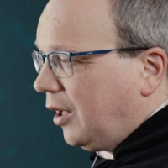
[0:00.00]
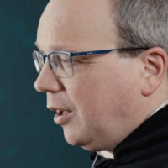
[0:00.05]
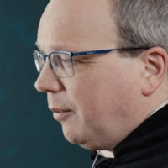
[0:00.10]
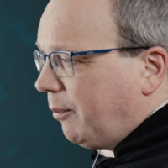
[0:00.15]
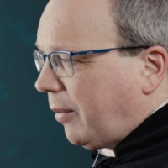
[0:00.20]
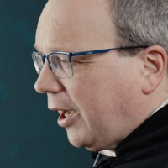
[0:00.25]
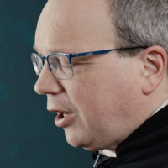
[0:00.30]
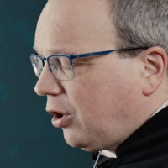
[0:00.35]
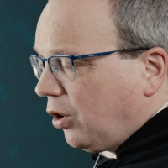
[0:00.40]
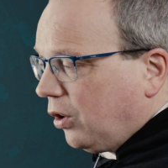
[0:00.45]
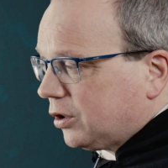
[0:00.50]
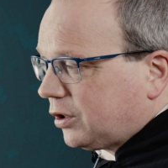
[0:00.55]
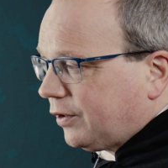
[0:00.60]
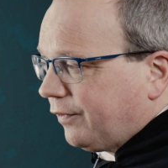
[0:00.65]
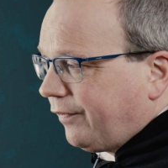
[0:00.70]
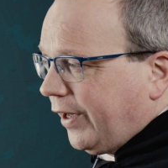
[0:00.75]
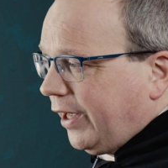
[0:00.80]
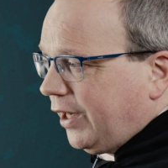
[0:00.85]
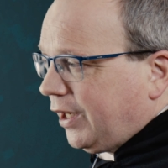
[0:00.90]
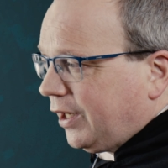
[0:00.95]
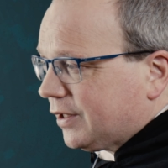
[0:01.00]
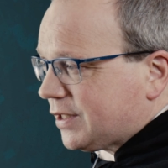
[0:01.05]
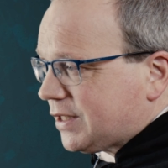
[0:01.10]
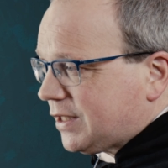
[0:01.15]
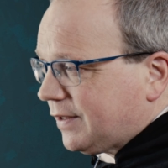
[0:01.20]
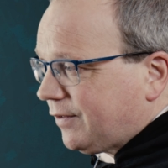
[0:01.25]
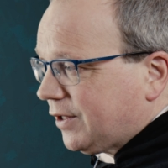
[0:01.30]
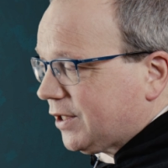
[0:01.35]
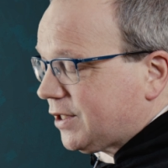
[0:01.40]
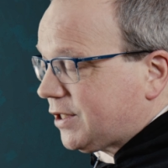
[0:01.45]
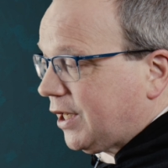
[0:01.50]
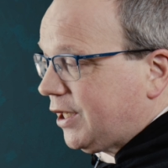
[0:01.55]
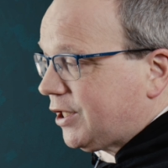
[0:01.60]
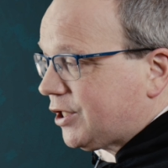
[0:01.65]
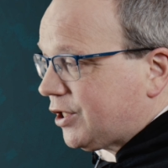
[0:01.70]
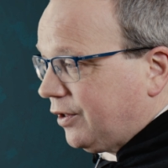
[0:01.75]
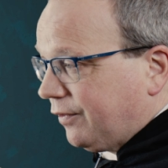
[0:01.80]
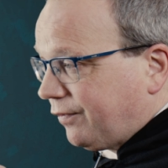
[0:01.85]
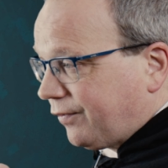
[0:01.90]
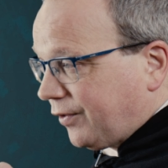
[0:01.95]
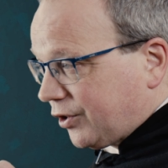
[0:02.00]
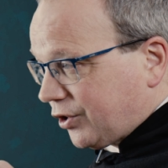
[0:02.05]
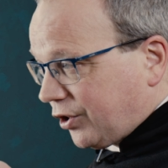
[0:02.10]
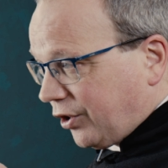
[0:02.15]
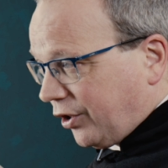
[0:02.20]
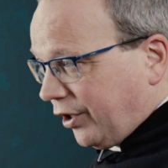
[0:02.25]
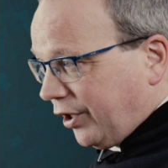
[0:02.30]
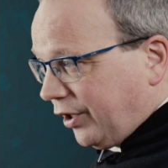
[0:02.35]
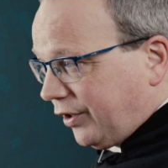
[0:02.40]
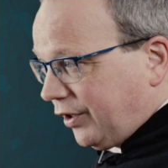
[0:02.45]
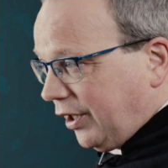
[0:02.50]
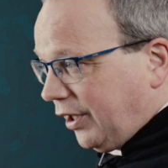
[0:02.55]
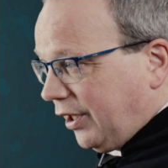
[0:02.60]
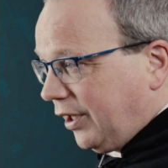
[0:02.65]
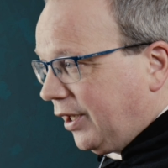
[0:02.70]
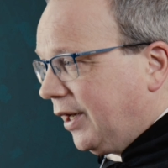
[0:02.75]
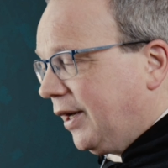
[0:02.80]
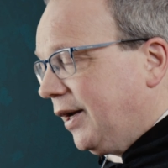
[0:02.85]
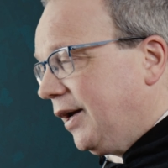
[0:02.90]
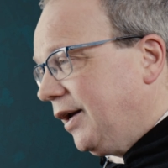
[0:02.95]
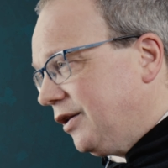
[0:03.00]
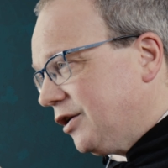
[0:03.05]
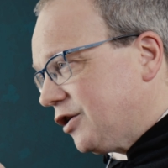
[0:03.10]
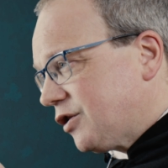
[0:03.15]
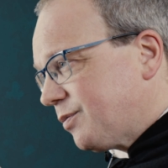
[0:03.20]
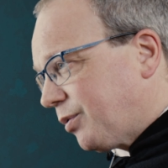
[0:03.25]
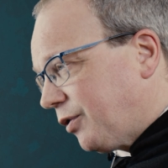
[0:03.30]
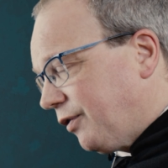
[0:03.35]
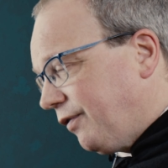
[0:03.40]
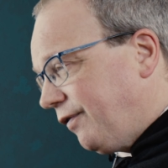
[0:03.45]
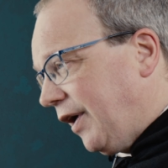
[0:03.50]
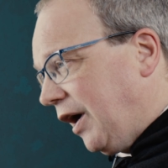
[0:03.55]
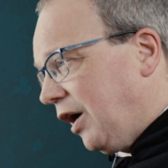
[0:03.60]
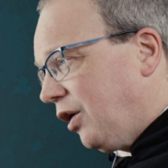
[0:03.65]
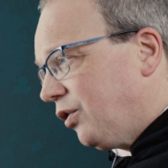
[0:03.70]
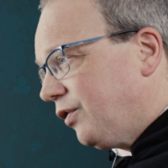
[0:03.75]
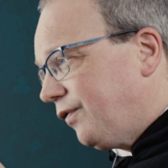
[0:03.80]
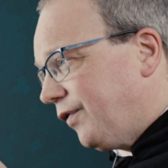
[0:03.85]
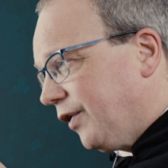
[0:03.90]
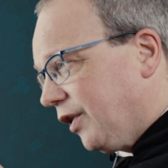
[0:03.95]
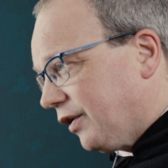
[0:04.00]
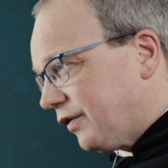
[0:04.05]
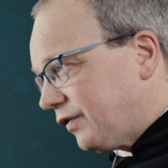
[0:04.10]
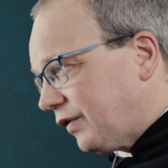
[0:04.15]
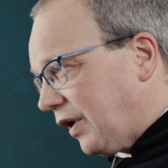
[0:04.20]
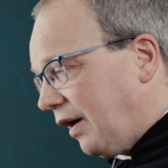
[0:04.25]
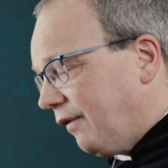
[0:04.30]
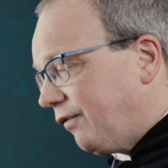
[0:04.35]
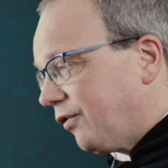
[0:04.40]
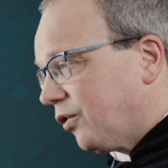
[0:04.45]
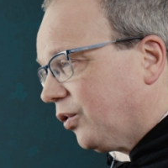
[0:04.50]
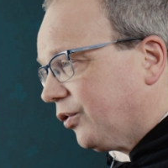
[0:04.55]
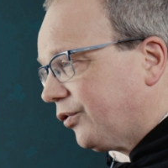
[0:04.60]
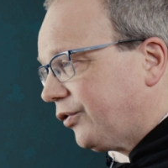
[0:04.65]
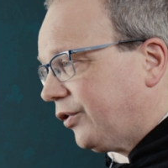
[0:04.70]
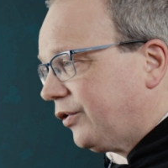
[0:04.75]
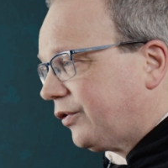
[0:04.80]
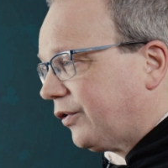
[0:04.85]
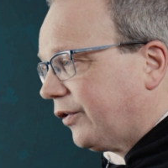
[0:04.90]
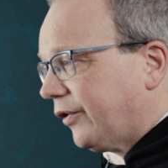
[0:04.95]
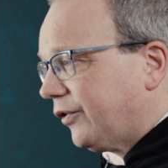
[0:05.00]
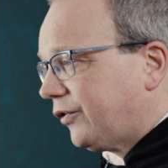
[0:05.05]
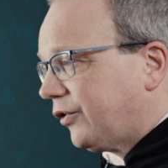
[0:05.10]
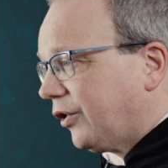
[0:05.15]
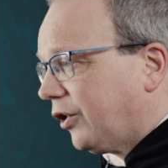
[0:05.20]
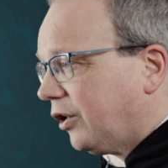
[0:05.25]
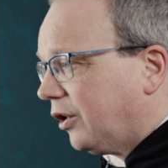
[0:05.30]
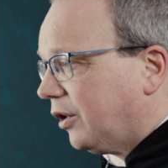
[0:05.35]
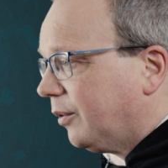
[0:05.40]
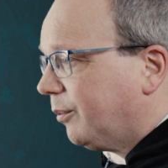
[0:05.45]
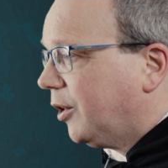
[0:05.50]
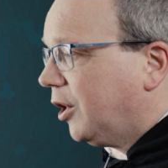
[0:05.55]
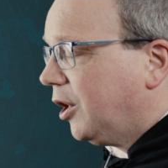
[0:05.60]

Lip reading: By cultivating a civilization of fraternity in this profound philosophical sense of the term,